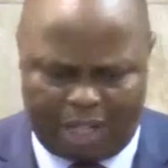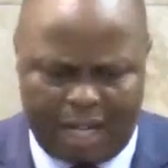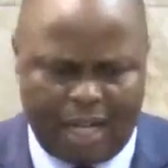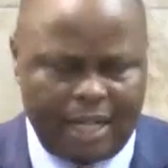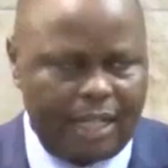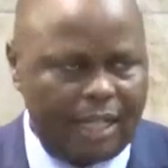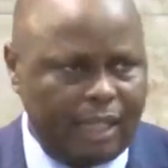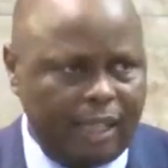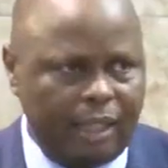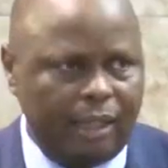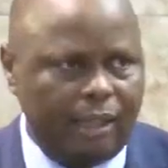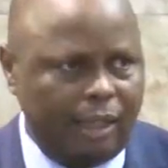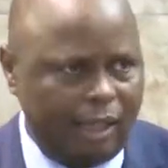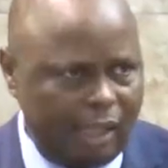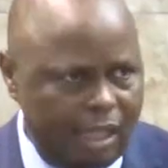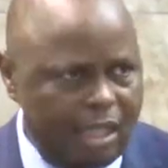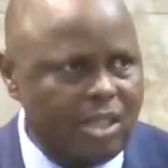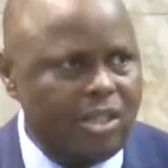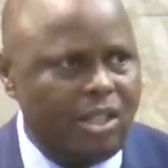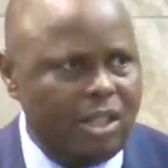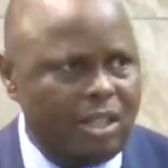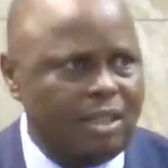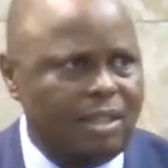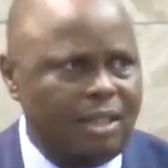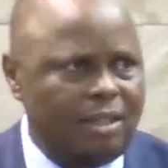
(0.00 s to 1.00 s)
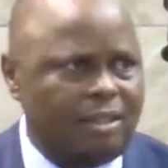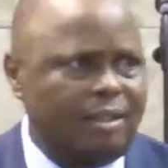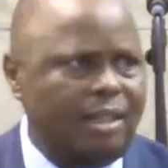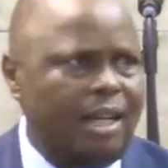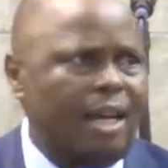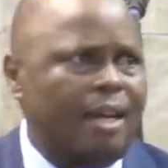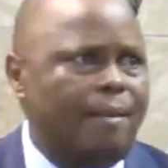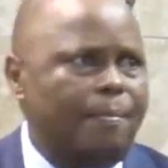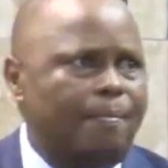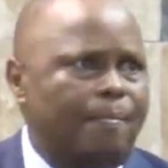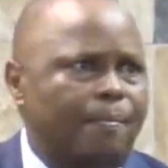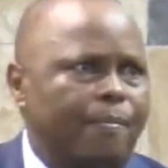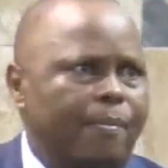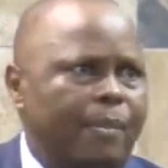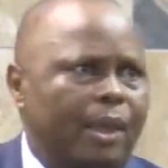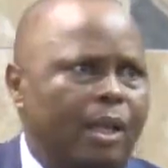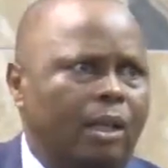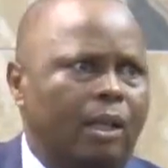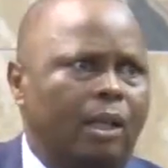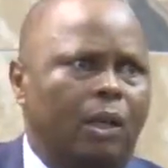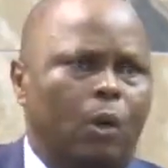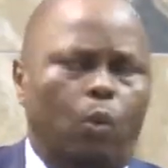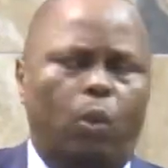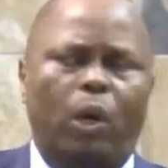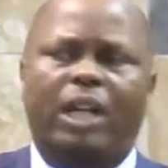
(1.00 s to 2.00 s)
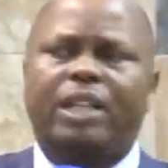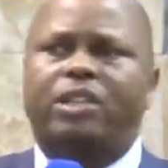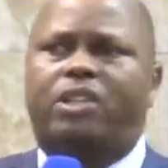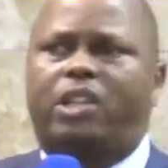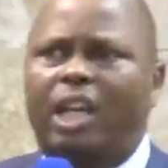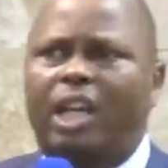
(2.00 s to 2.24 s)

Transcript: running in Jesus' name. When